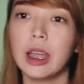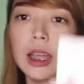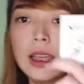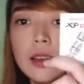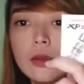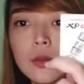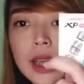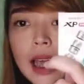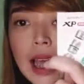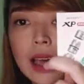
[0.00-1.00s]
and
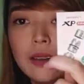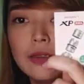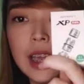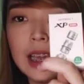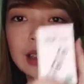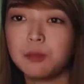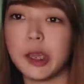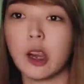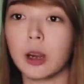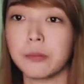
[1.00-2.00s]
we have the
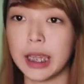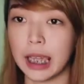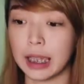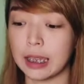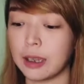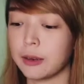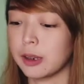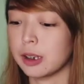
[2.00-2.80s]
XP RBA.